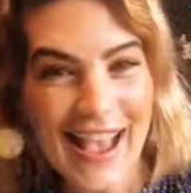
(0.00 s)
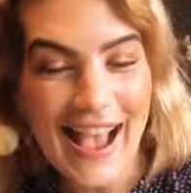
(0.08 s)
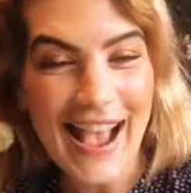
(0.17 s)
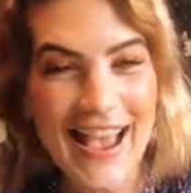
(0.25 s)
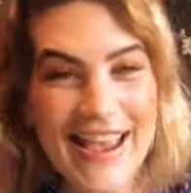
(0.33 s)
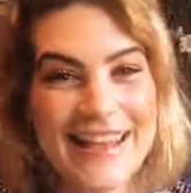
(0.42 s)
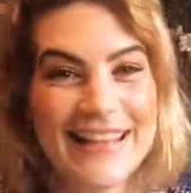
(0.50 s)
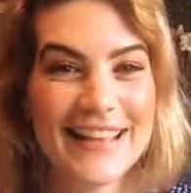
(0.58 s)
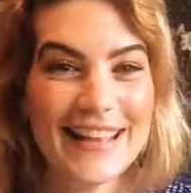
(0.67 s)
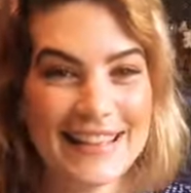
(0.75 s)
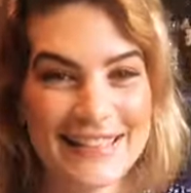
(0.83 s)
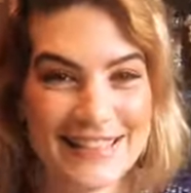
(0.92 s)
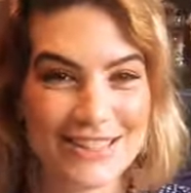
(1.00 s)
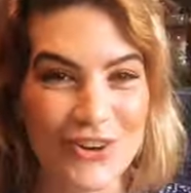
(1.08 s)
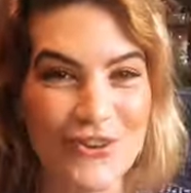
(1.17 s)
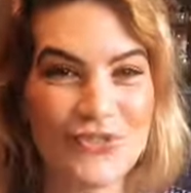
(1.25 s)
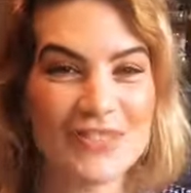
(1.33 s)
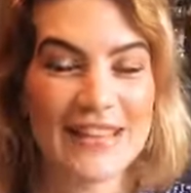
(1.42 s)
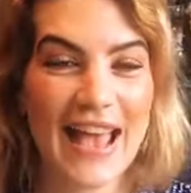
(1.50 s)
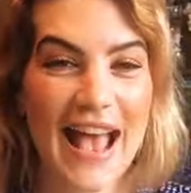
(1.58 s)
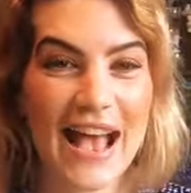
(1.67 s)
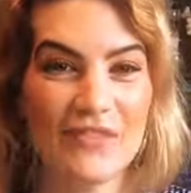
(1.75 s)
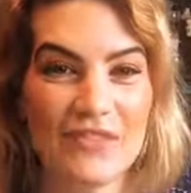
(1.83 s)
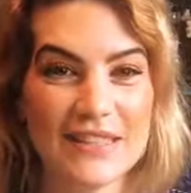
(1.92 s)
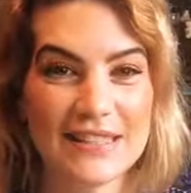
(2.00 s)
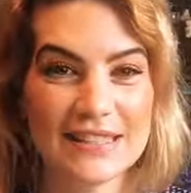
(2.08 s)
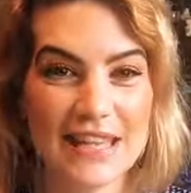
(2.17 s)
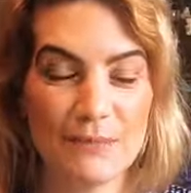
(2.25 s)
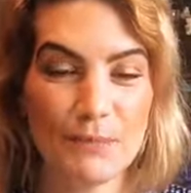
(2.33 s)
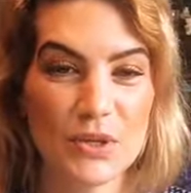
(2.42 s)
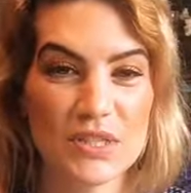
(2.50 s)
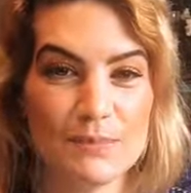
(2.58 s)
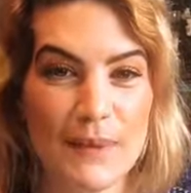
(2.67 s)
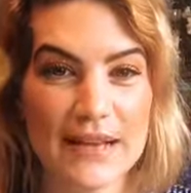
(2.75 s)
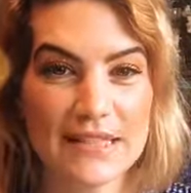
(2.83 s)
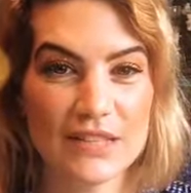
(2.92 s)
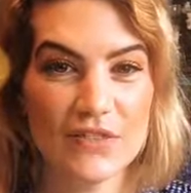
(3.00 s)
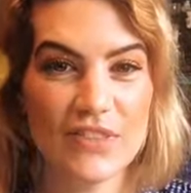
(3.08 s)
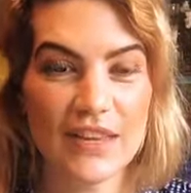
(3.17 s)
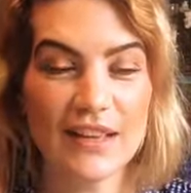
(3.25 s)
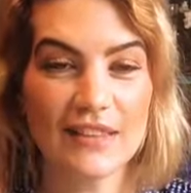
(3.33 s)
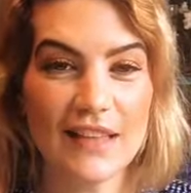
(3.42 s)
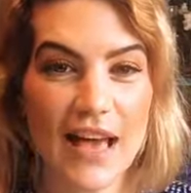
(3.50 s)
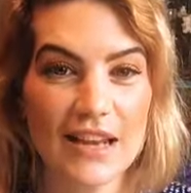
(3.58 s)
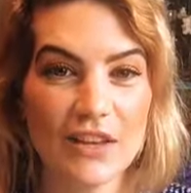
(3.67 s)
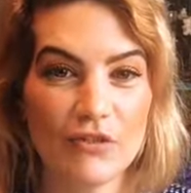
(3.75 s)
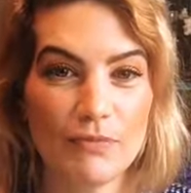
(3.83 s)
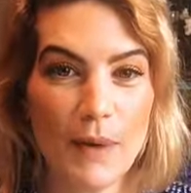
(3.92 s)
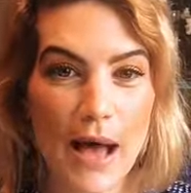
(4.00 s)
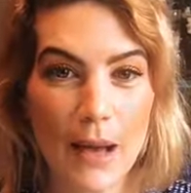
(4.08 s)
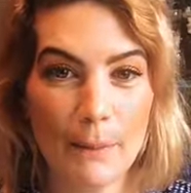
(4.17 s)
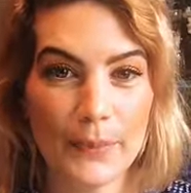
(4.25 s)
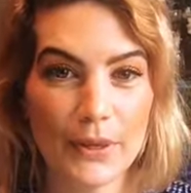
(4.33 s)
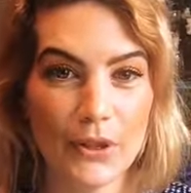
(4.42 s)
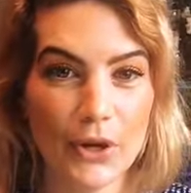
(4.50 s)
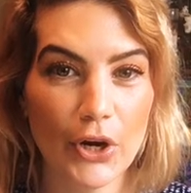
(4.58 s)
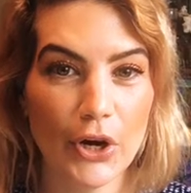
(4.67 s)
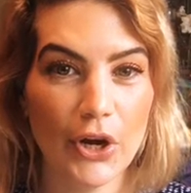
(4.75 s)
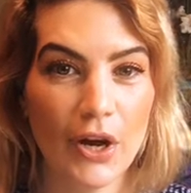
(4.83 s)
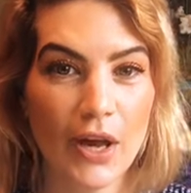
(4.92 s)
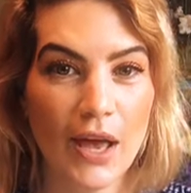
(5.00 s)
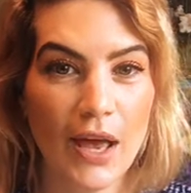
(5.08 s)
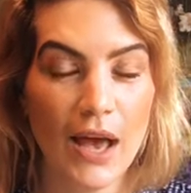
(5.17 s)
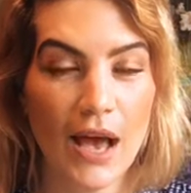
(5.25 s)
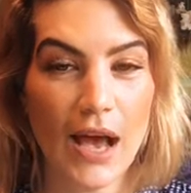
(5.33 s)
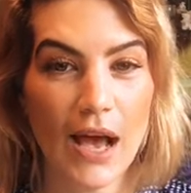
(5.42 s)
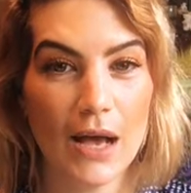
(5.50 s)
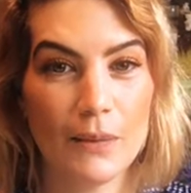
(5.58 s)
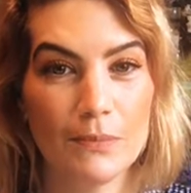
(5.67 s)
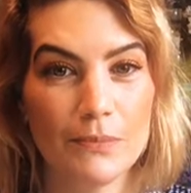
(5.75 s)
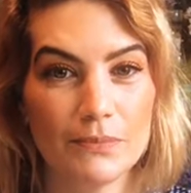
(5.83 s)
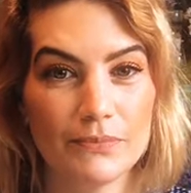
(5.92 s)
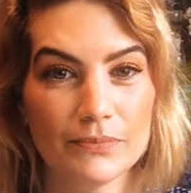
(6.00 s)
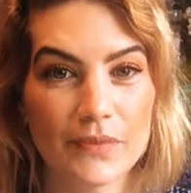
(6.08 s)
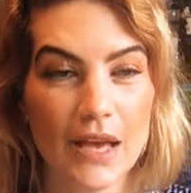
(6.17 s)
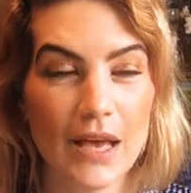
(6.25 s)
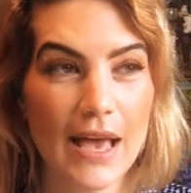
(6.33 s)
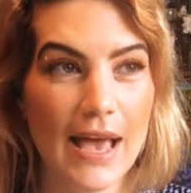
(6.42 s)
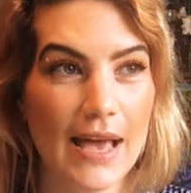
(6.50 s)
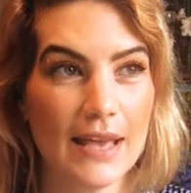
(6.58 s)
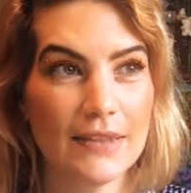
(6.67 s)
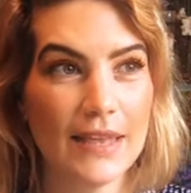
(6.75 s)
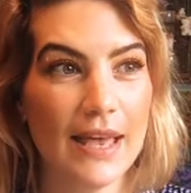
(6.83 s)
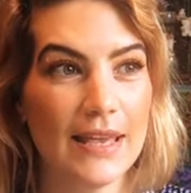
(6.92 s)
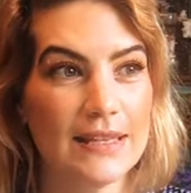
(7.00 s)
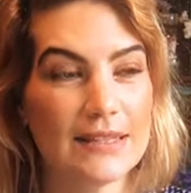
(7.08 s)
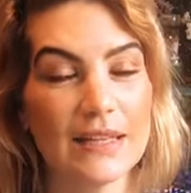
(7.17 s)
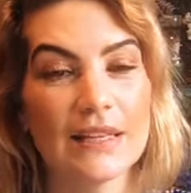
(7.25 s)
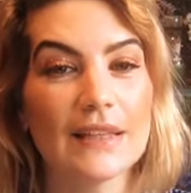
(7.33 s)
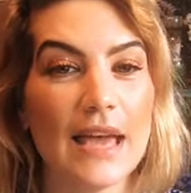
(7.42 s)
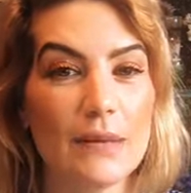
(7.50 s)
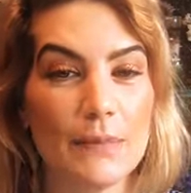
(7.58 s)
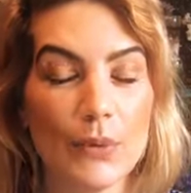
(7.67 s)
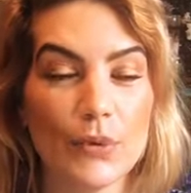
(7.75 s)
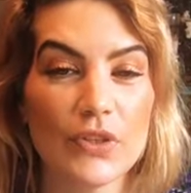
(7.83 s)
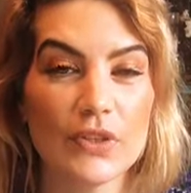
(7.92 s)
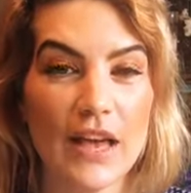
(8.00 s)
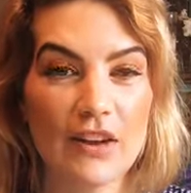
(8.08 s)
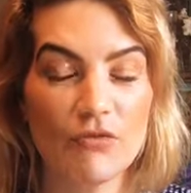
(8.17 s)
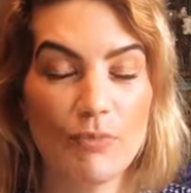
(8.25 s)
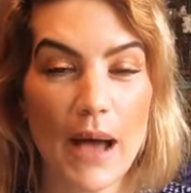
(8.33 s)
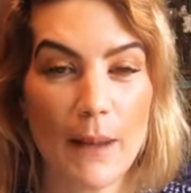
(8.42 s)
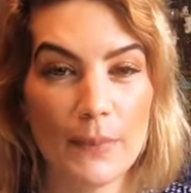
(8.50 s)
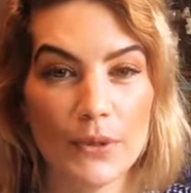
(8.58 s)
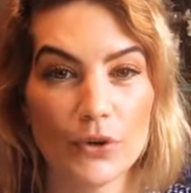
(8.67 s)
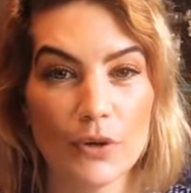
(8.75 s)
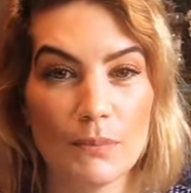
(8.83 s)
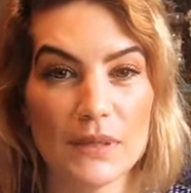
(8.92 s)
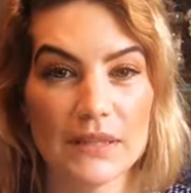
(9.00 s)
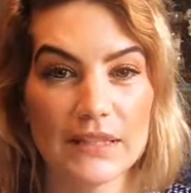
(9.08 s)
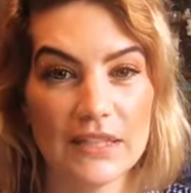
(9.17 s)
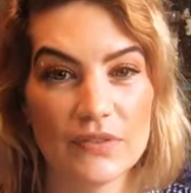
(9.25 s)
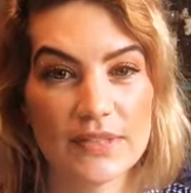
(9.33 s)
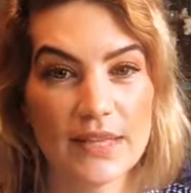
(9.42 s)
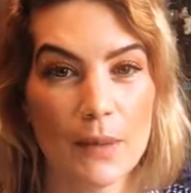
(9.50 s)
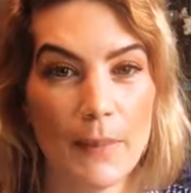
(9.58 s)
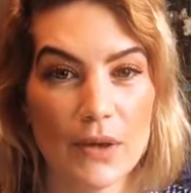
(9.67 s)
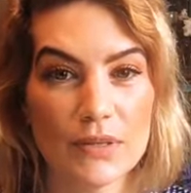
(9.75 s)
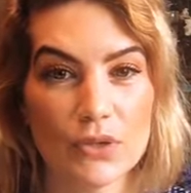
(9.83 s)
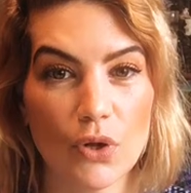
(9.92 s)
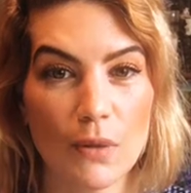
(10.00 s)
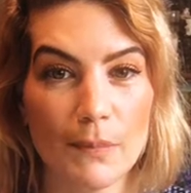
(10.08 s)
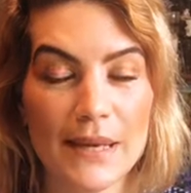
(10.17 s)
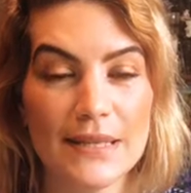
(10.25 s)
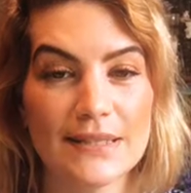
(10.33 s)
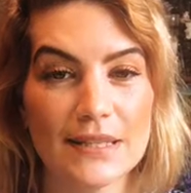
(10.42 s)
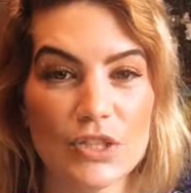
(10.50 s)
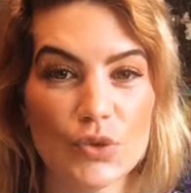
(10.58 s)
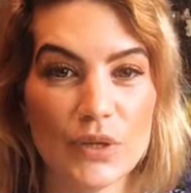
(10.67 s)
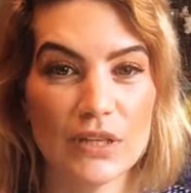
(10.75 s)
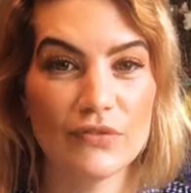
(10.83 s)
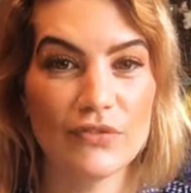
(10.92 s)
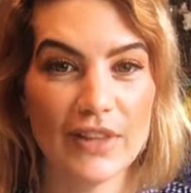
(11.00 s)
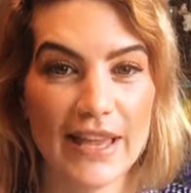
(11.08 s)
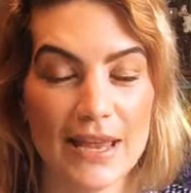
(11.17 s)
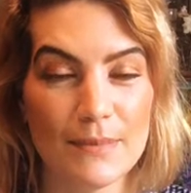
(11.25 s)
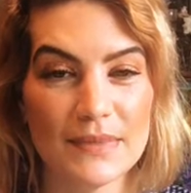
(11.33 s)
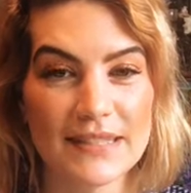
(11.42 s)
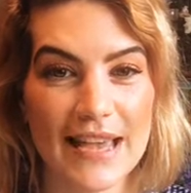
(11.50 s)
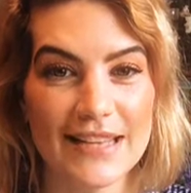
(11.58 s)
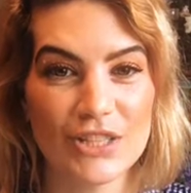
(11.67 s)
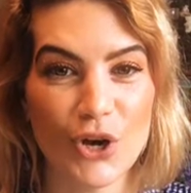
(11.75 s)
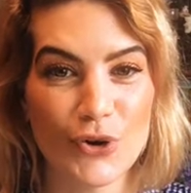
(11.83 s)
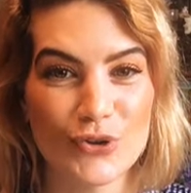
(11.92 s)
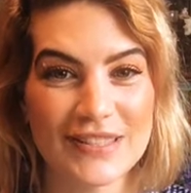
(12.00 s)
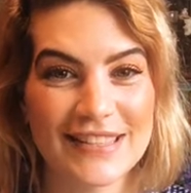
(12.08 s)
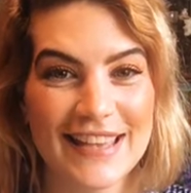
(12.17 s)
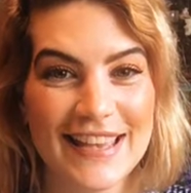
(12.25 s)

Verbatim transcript: I don't have the same perspective that a lot of popular, um, uh, that is in alignment with a lot of popular beliefs about soulmates and twin flames. I don't.